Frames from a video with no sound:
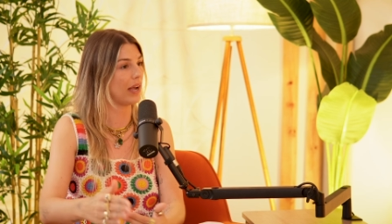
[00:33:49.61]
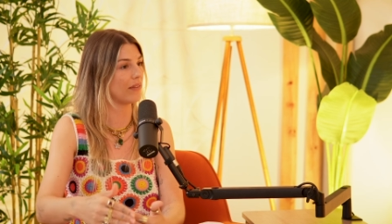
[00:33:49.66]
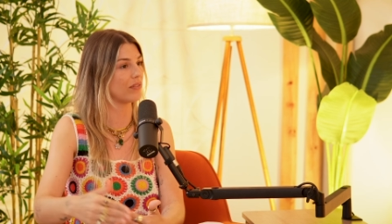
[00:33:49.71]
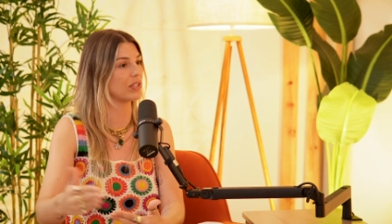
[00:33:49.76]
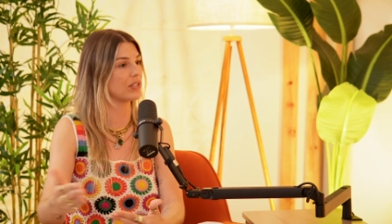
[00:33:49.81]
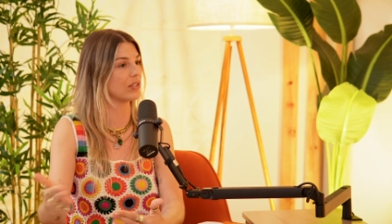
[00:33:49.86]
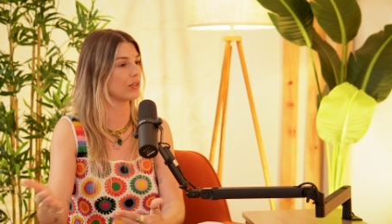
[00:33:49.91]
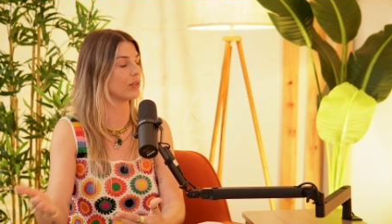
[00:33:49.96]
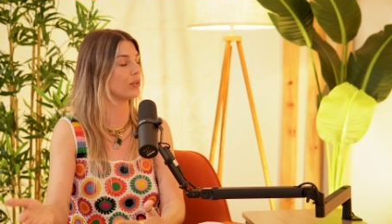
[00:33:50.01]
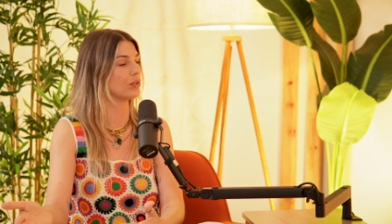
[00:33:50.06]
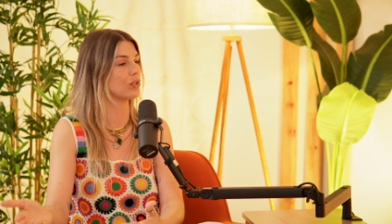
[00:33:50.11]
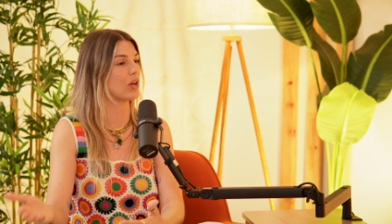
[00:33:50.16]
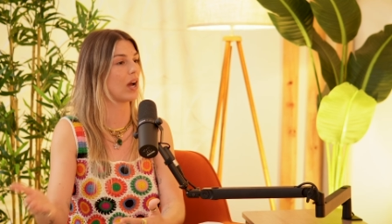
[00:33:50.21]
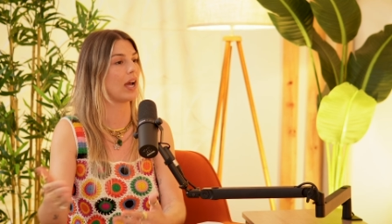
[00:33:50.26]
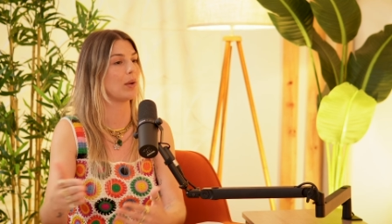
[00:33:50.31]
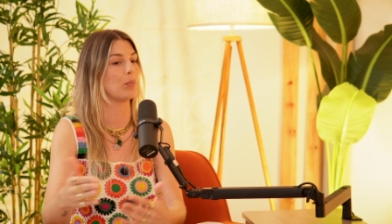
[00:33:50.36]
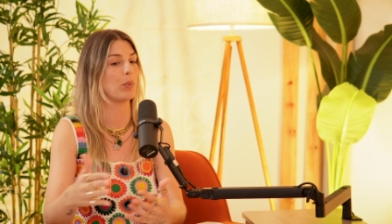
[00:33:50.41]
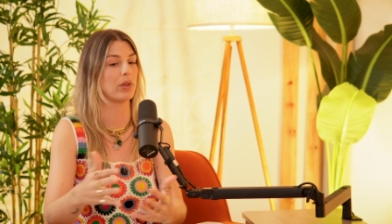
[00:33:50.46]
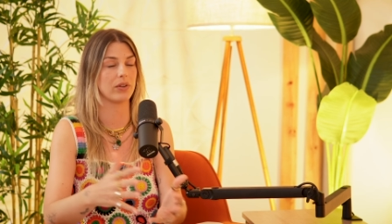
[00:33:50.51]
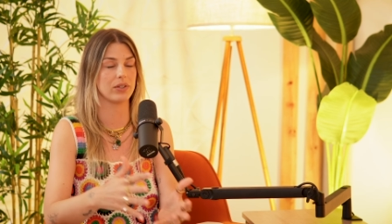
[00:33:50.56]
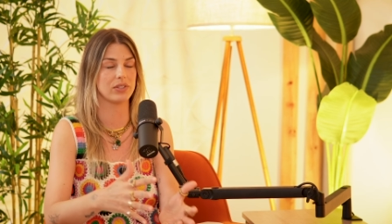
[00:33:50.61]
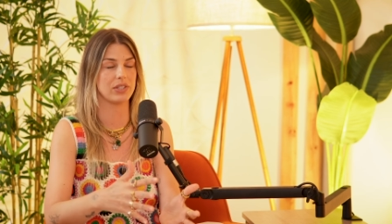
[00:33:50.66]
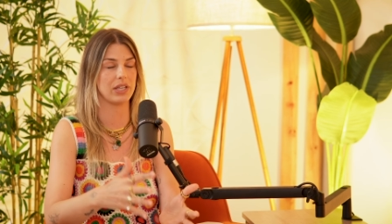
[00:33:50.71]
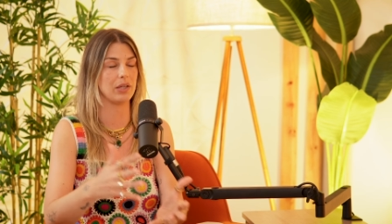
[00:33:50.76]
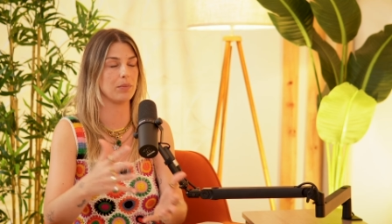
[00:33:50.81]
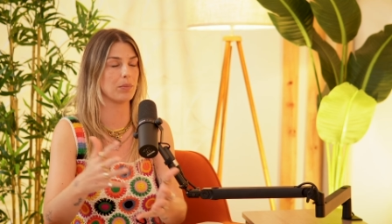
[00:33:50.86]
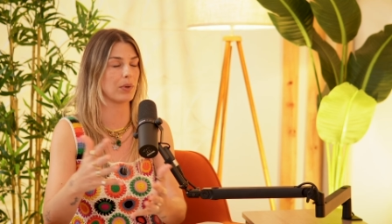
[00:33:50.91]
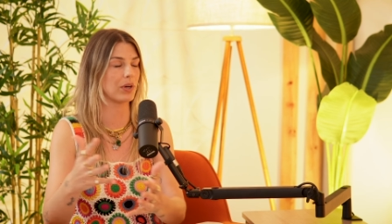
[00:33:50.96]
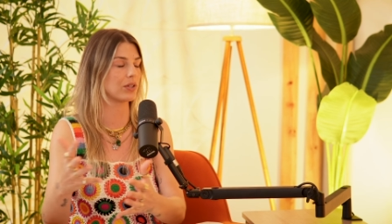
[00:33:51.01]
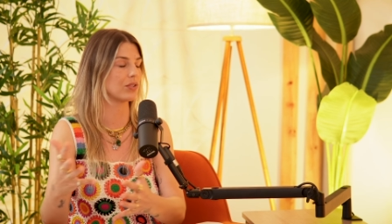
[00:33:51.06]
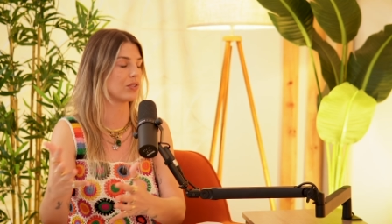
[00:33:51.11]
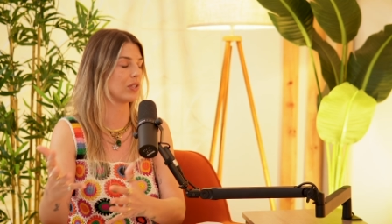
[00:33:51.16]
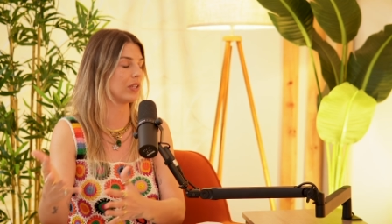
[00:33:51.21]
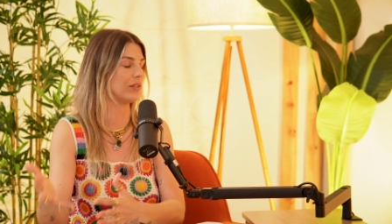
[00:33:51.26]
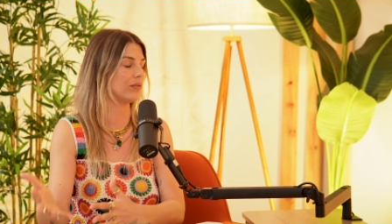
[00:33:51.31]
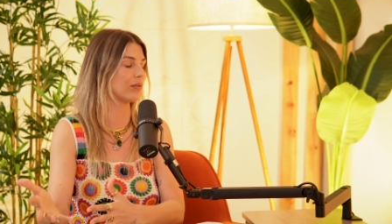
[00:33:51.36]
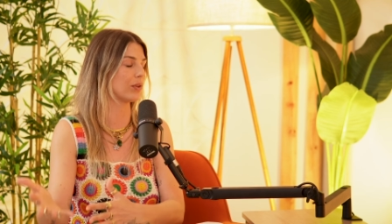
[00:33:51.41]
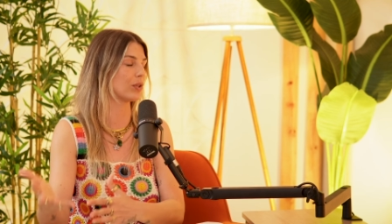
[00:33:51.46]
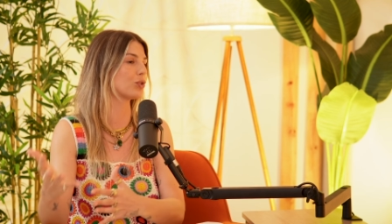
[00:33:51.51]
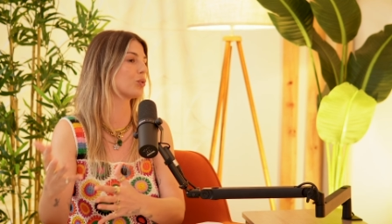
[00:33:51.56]
every single time whether it's in
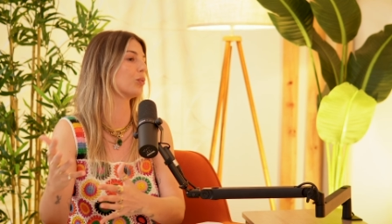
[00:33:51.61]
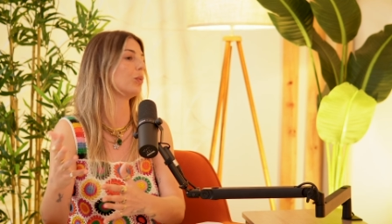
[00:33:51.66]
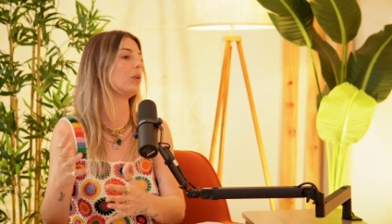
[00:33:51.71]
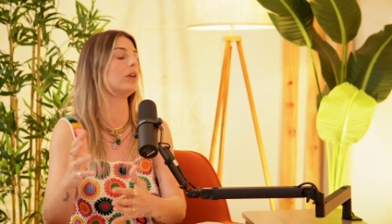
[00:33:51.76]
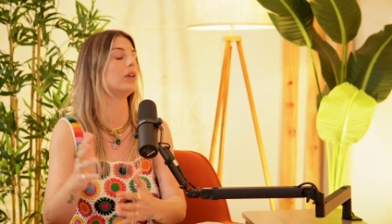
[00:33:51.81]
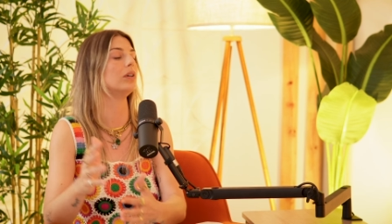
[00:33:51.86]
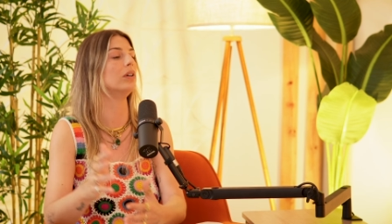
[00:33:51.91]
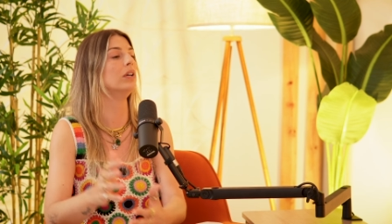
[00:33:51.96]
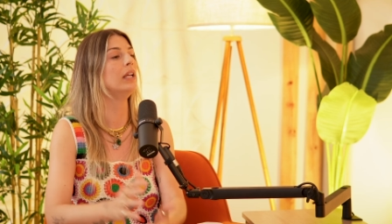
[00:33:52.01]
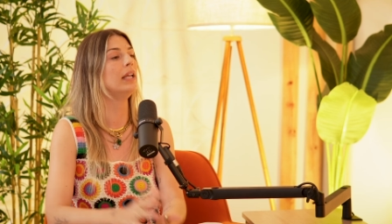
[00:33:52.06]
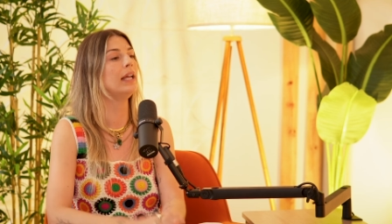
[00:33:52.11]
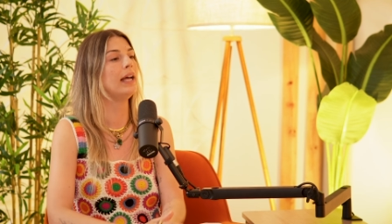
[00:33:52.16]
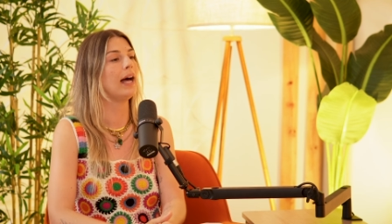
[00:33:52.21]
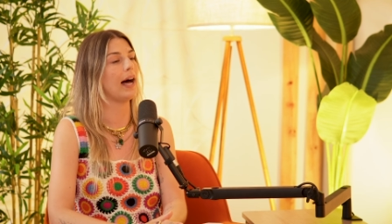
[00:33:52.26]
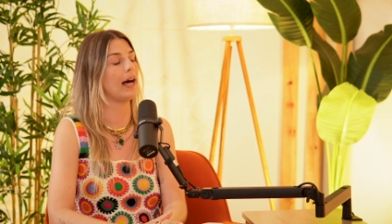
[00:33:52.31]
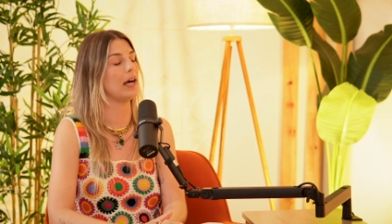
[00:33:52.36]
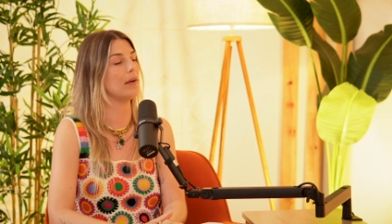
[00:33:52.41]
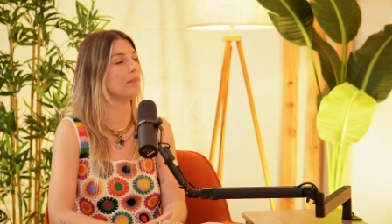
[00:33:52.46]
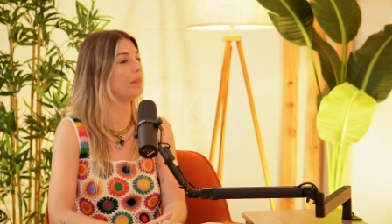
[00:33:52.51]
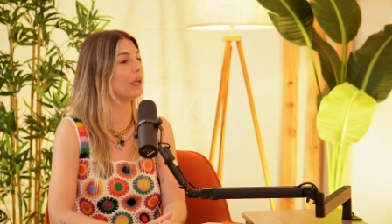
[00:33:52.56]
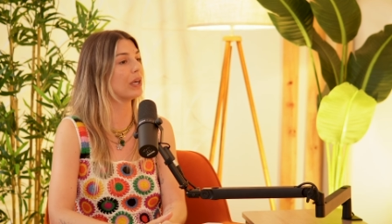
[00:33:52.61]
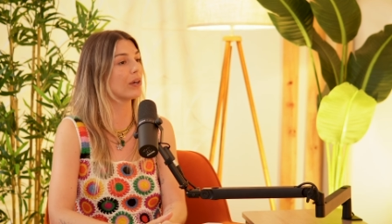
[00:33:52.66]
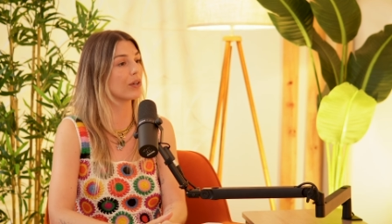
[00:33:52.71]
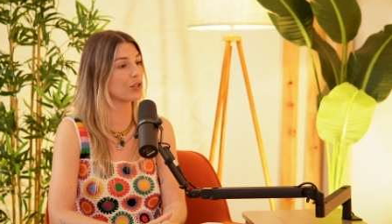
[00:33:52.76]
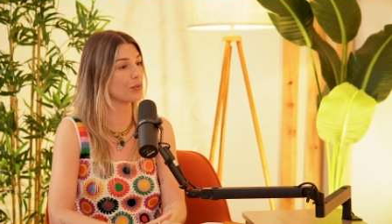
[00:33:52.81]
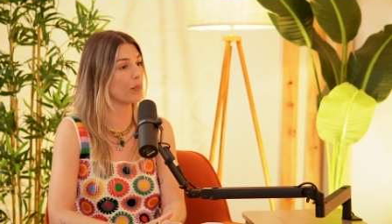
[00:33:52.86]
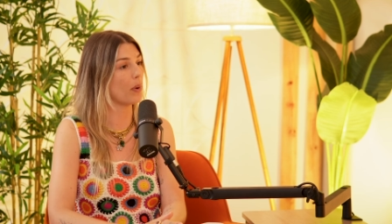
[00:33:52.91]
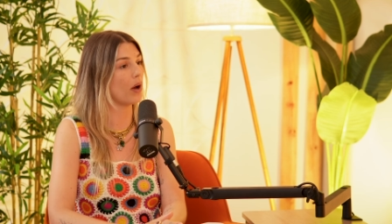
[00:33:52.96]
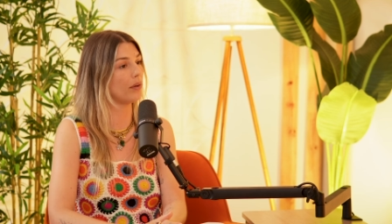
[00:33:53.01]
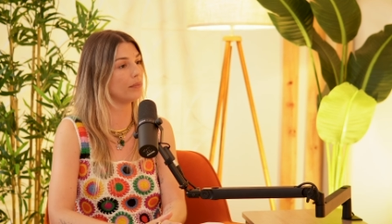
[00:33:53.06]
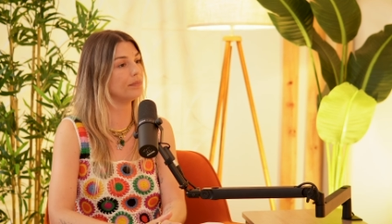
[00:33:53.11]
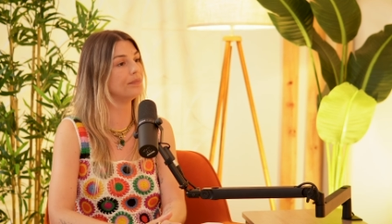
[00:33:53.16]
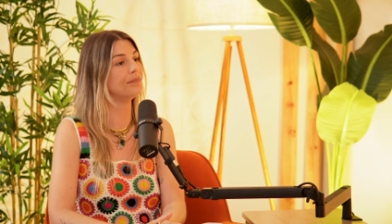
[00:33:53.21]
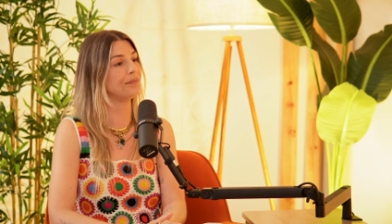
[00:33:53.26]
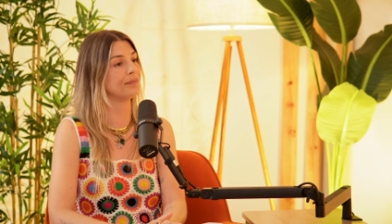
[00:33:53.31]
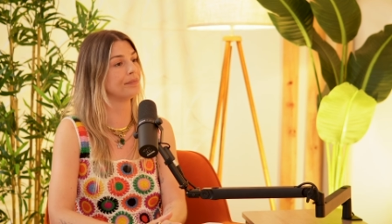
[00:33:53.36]
person virtual um, big or small